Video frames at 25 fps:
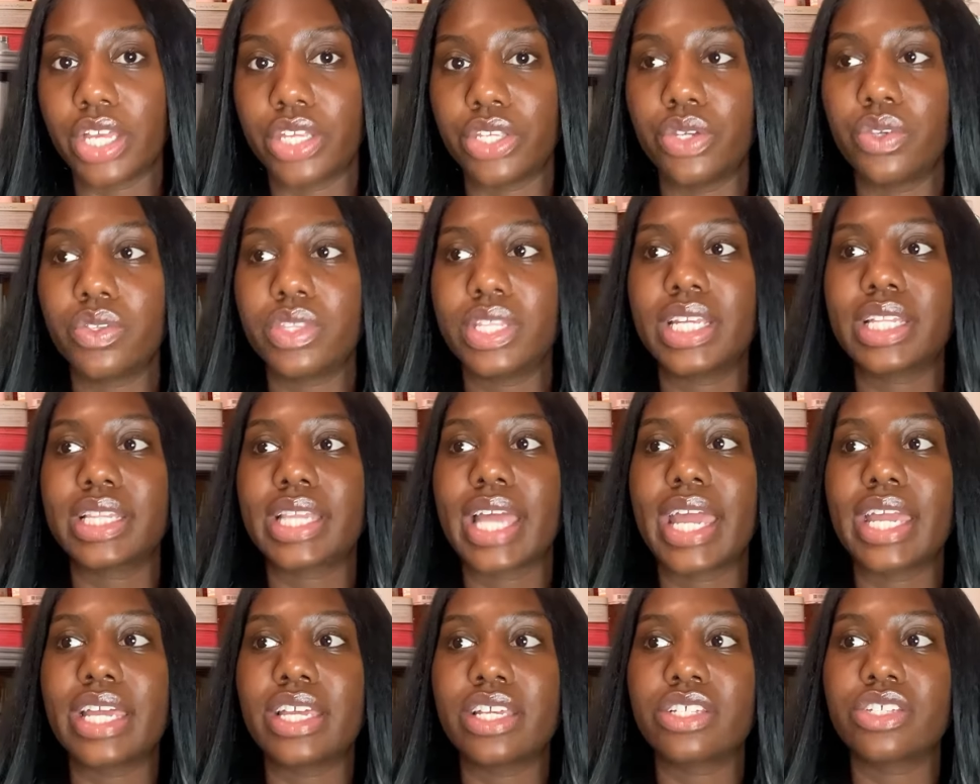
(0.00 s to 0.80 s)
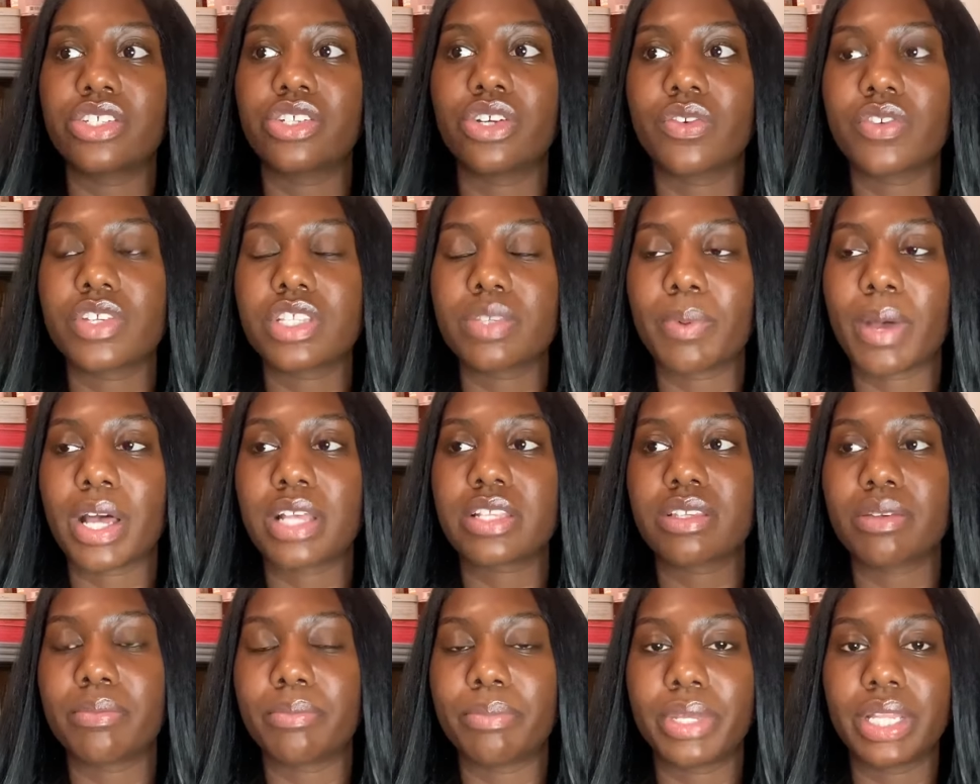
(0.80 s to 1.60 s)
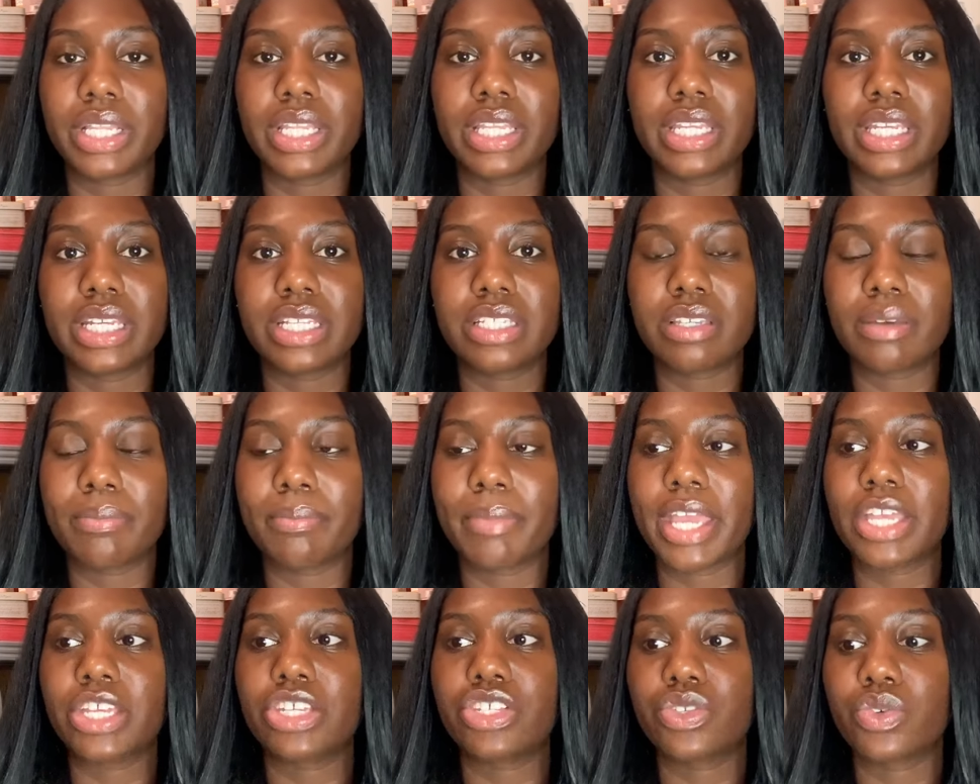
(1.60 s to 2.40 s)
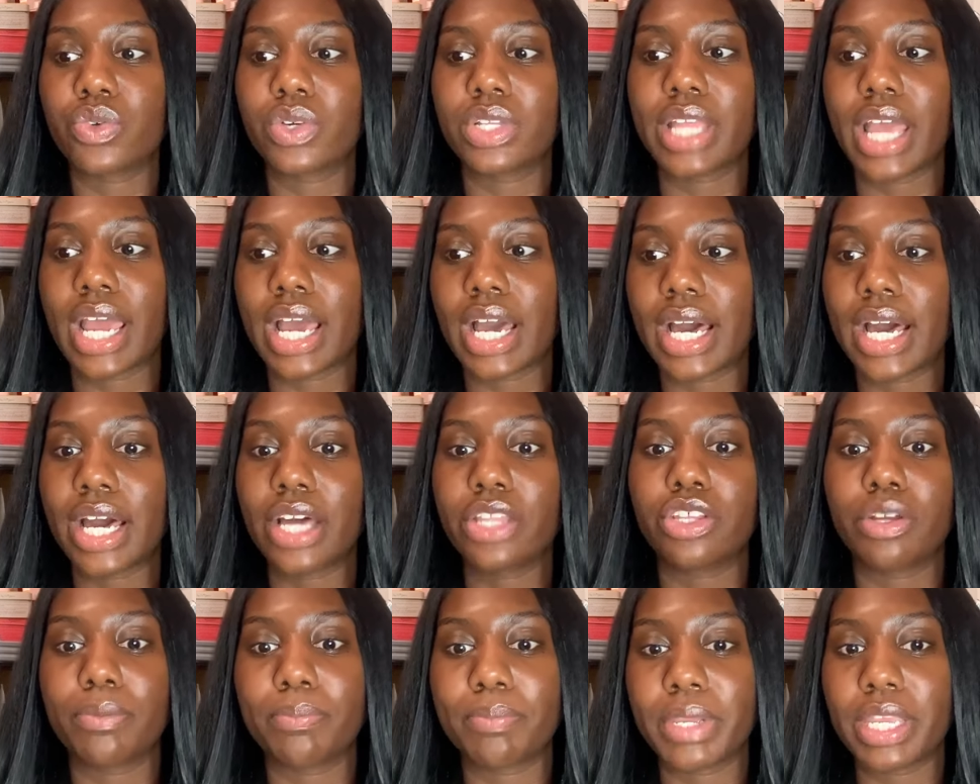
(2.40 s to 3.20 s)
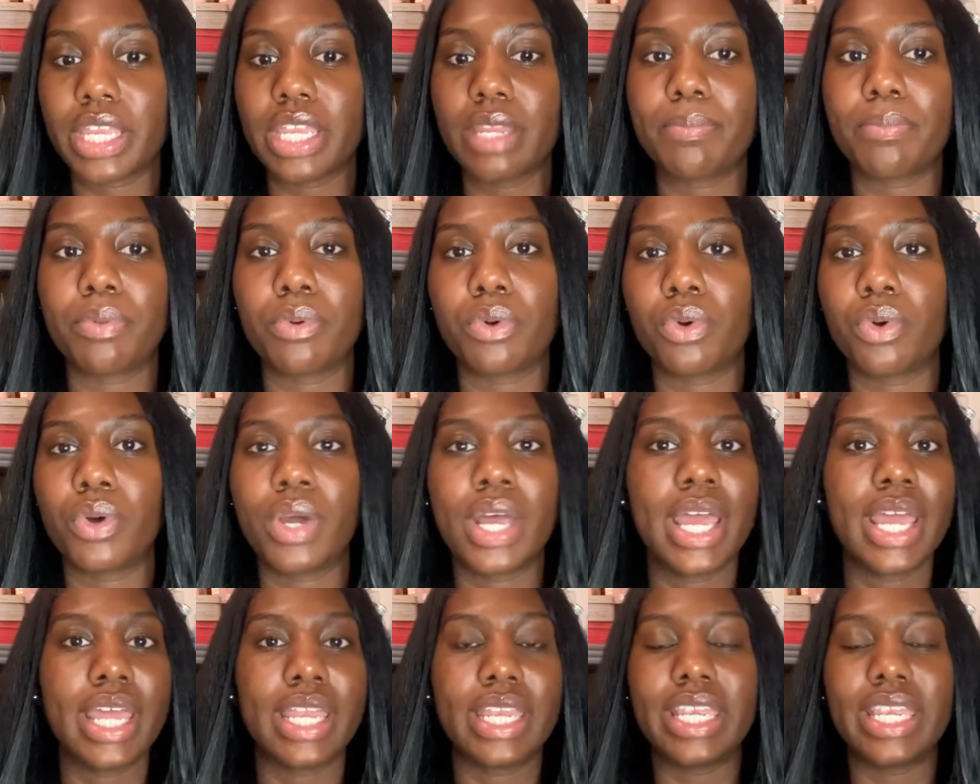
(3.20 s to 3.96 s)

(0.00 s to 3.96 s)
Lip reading: You think that it's your responsibility to make sure that other people